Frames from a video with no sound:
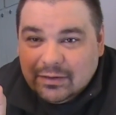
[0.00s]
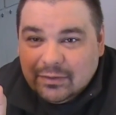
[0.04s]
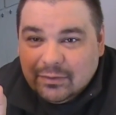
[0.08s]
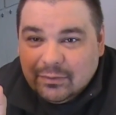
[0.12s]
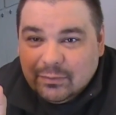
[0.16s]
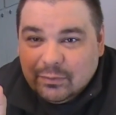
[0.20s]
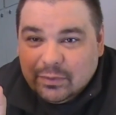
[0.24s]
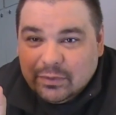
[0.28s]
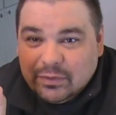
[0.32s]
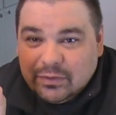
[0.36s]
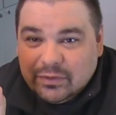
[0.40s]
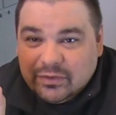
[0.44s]

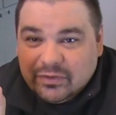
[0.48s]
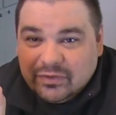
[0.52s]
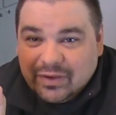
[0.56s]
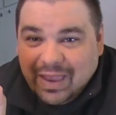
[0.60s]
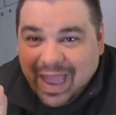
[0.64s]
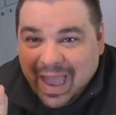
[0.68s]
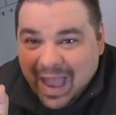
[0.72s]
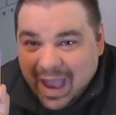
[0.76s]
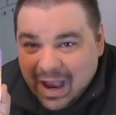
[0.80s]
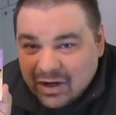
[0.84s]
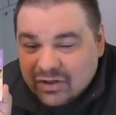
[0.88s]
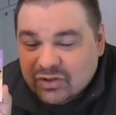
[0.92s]
with his
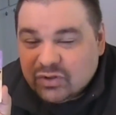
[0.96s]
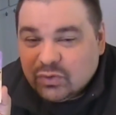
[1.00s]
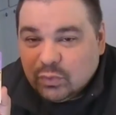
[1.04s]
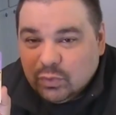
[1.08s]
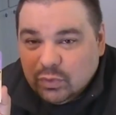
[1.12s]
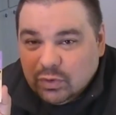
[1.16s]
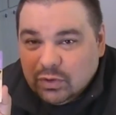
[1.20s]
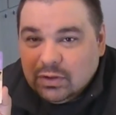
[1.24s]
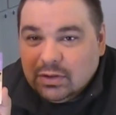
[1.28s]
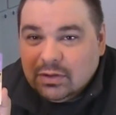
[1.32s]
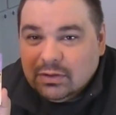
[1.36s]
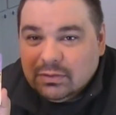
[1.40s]

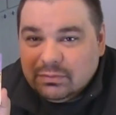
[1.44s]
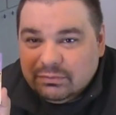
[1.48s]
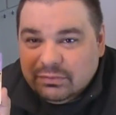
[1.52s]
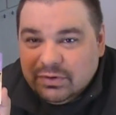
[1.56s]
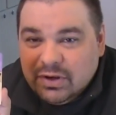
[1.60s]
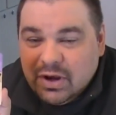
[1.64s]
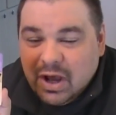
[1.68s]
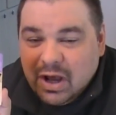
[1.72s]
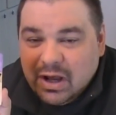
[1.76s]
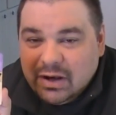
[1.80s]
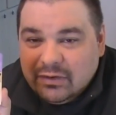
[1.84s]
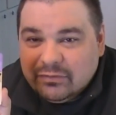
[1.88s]
actual
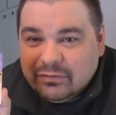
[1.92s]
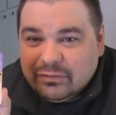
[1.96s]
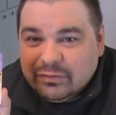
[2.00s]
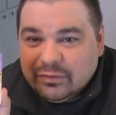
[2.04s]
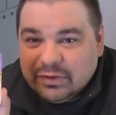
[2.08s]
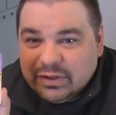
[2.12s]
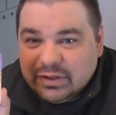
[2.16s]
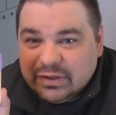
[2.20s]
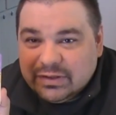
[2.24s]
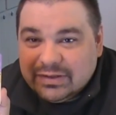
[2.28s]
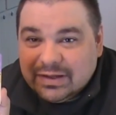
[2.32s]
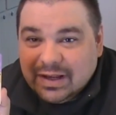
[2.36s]

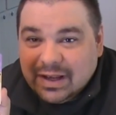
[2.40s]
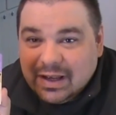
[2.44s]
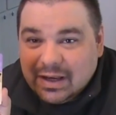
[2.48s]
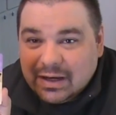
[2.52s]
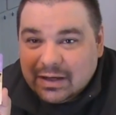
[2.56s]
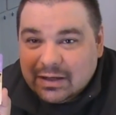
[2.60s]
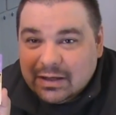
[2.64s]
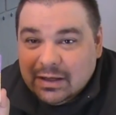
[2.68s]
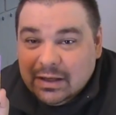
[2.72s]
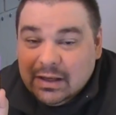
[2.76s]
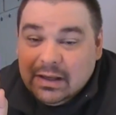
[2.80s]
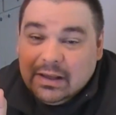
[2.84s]
non-free
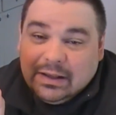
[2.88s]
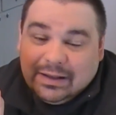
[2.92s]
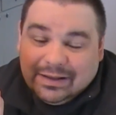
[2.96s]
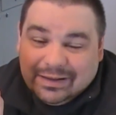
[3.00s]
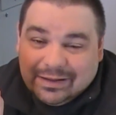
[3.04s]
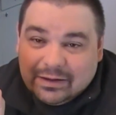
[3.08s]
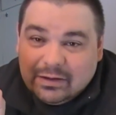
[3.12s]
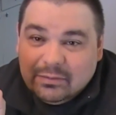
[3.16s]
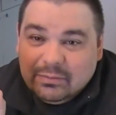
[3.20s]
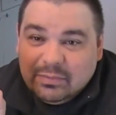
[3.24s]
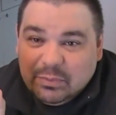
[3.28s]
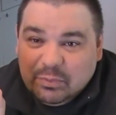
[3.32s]
attack.
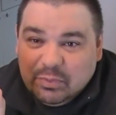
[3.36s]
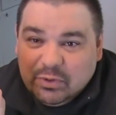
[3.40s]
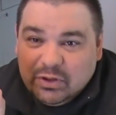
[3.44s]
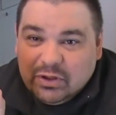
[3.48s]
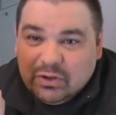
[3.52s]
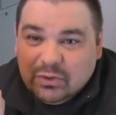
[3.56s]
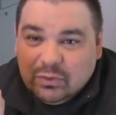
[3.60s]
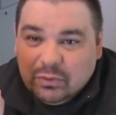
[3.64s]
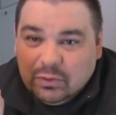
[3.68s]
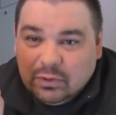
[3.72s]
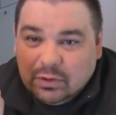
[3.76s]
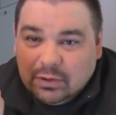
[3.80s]
It can be pretty
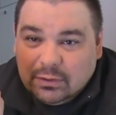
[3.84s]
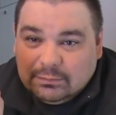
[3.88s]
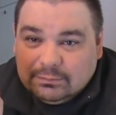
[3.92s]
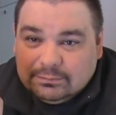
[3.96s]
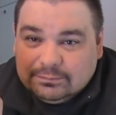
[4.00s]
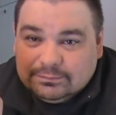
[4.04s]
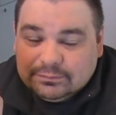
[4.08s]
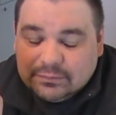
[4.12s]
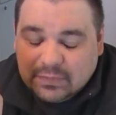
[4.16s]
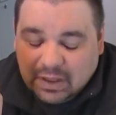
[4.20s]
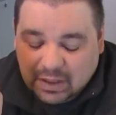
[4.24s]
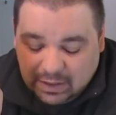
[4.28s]
cool.
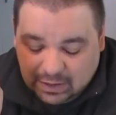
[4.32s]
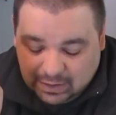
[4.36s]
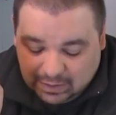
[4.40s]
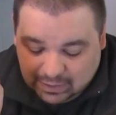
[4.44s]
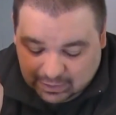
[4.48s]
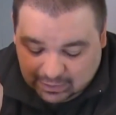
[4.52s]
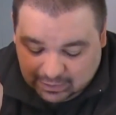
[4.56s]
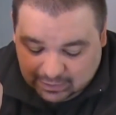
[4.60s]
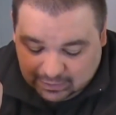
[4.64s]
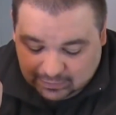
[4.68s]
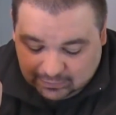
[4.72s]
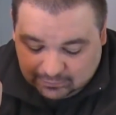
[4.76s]

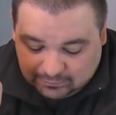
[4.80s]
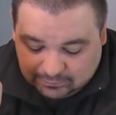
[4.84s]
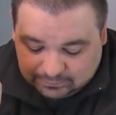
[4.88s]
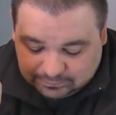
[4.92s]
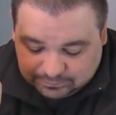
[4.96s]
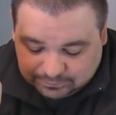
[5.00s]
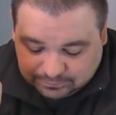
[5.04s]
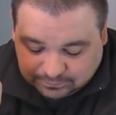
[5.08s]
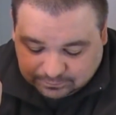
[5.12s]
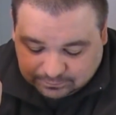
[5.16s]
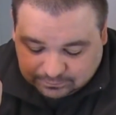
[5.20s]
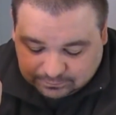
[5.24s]

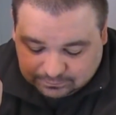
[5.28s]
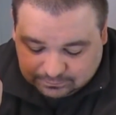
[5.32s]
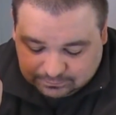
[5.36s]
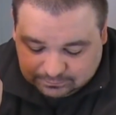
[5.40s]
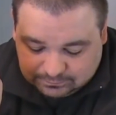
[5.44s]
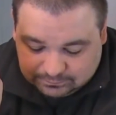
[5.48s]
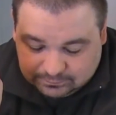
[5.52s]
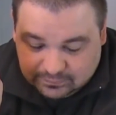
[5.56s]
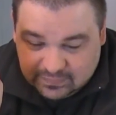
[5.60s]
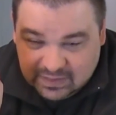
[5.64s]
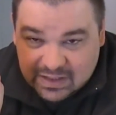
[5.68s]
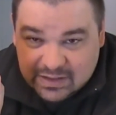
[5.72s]
I
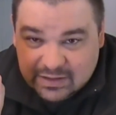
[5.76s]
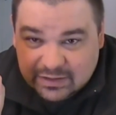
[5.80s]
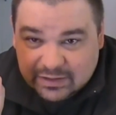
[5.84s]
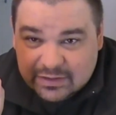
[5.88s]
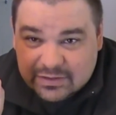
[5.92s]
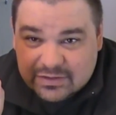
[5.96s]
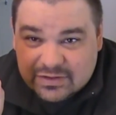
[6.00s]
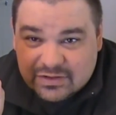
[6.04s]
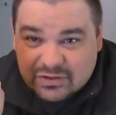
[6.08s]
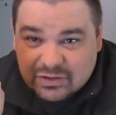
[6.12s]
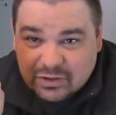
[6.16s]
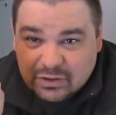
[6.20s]
think
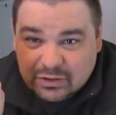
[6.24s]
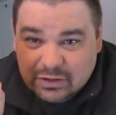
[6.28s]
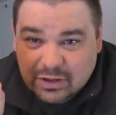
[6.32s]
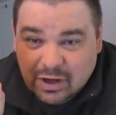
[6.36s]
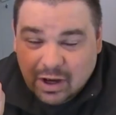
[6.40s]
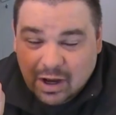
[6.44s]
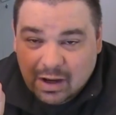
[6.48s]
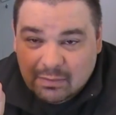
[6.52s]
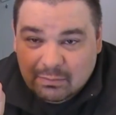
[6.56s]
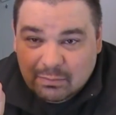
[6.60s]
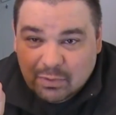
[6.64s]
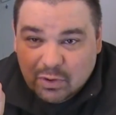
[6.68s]
this is a good
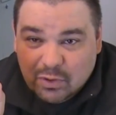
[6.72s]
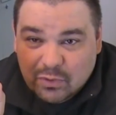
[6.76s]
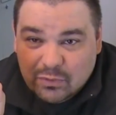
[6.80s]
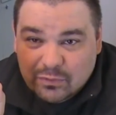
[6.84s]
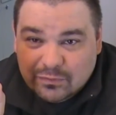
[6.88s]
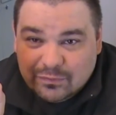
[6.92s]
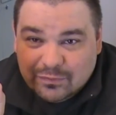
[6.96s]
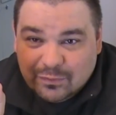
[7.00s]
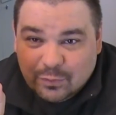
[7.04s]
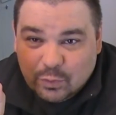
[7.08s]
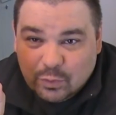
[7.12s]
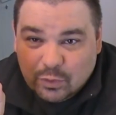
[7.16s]
combo
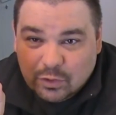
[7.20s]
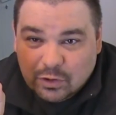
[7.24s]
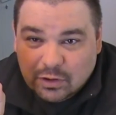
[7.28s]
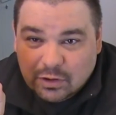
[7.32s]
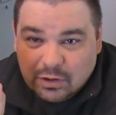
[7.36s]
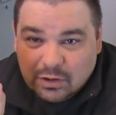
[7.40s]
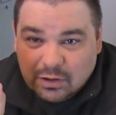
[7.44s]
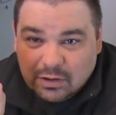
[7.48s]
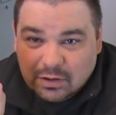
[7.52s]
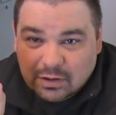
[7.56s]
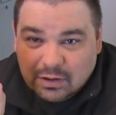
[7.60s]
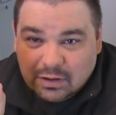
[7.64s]

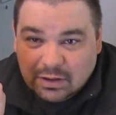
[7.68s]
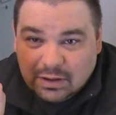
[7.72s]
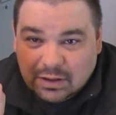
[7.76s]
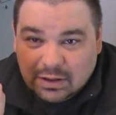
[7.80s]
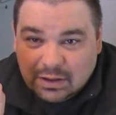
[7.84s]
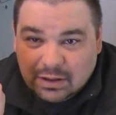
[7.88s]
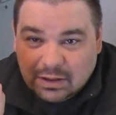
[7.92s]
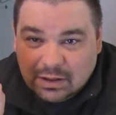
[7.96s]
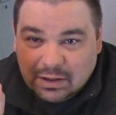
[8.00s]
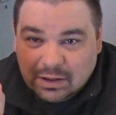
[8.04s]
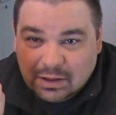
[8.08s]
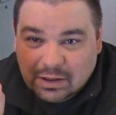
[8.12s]
for
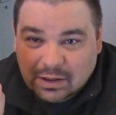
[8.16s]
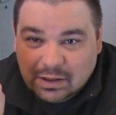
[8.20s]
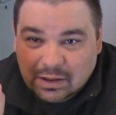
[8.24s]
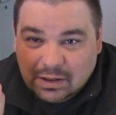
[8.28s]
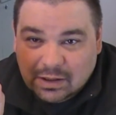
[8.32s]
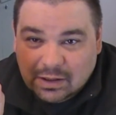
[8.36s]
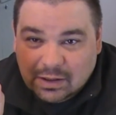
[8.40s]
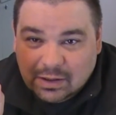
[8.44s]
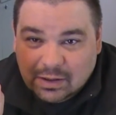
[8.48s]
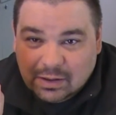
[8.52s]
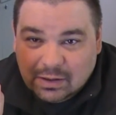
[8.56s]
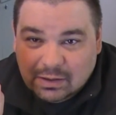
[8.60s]

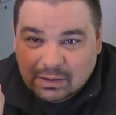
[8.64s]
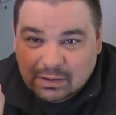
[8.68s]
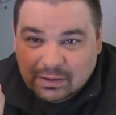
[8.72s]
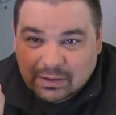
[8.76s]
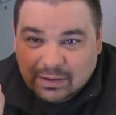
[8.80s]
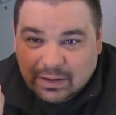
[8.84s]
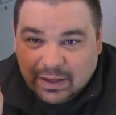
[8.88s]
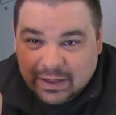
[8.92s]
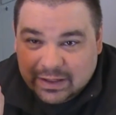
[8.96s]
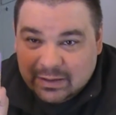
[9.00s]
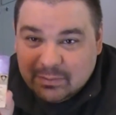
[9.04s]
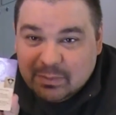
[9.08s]

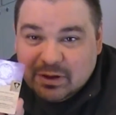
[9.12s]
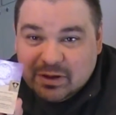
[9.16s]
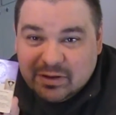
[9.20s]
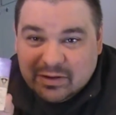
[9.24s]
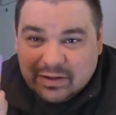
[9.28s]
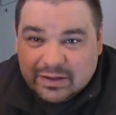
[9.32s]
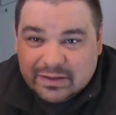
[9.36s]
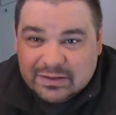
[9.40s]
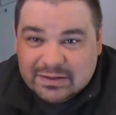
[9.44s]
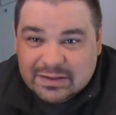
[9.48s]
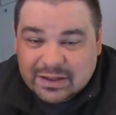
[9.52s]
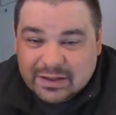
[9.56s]
anybody
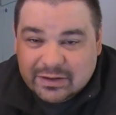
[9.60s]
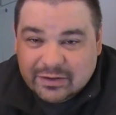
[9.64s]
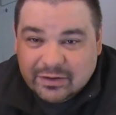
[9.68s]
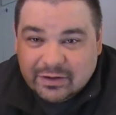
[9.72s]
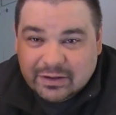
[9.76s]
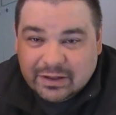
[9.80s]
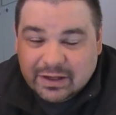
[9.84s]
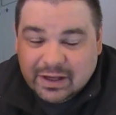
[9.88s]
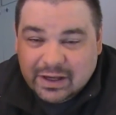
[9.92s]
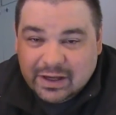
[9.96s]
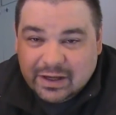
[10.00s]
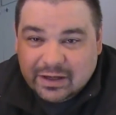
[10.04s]
that can take an
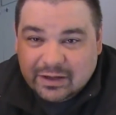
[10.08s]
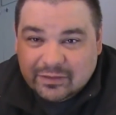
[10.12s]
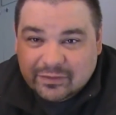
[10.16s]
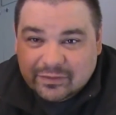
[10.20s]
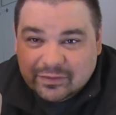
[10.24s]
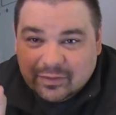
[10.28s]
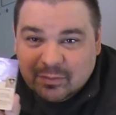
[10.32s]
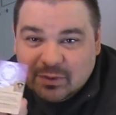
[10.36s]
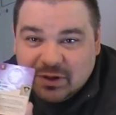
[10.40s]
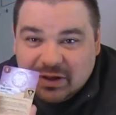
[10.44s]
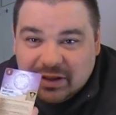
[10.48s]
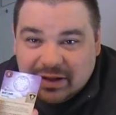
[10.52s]
arcane.
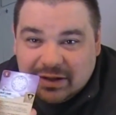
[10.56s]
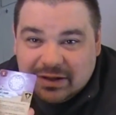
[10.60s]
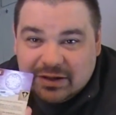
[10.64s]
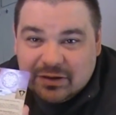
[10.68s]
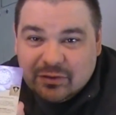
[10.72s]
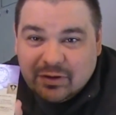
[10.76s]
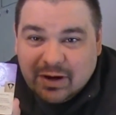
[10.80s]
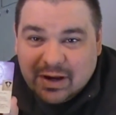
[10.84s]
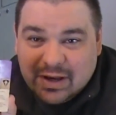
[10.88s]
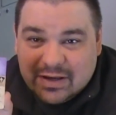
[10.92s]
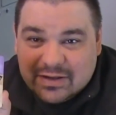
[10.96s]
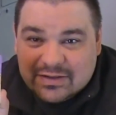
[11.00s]
Somebody that
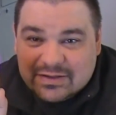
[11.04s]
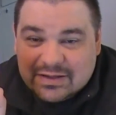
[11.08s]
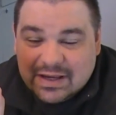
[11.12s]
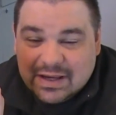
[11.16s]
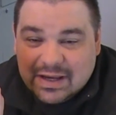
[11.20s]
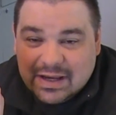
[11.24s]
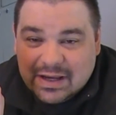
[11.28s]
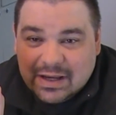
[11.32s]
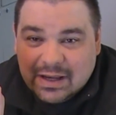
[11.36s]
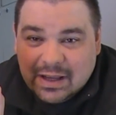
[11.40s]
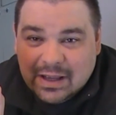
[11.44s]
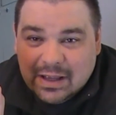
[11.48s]
either has
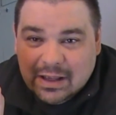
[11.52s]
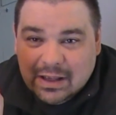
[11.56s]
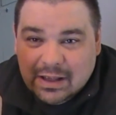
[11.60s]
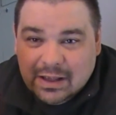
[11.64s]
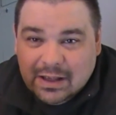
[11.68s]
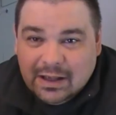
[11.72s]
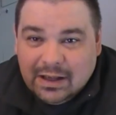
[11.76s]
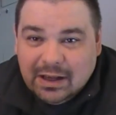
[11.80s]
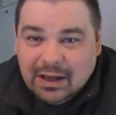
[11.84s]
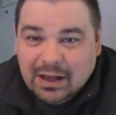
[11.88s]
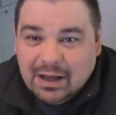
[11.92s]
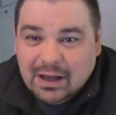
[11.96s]
a
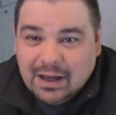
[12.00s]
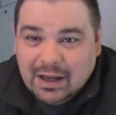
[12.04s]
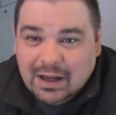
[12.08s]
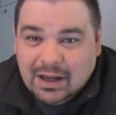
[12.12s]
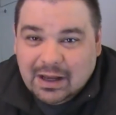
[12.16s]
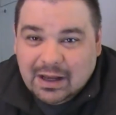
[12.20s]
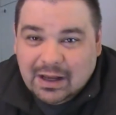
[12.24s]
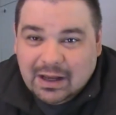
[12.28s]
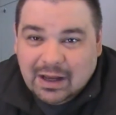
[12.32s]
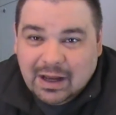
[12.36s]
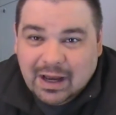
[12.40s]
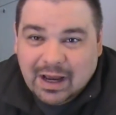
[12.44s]

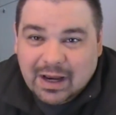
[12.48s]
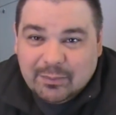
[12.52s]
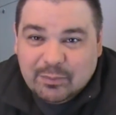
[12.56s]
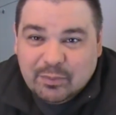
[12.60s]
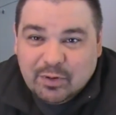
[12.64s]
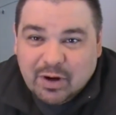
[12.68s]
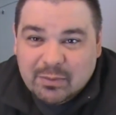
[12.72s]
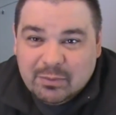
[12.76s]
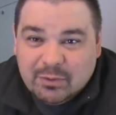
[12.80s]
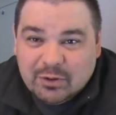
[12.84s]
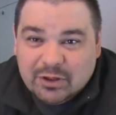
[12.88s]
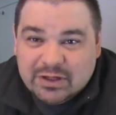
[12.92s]
high
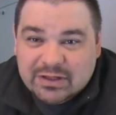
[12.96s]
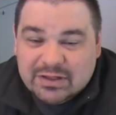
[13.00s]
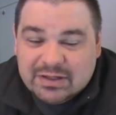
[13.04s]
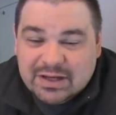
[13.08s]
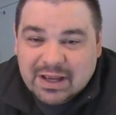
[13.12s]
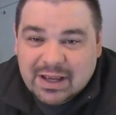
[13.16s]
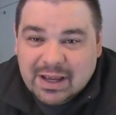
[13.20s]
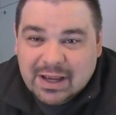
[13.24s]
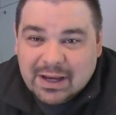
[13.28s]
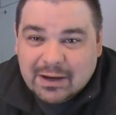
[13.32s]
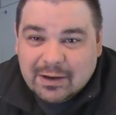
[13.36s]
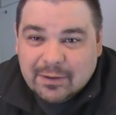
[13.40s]
primary
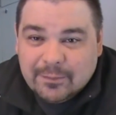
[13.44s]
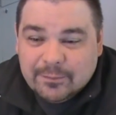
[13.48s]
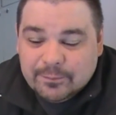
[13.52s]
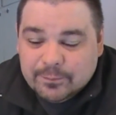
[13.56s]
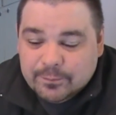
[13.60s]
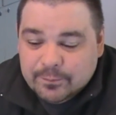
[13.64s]
attack,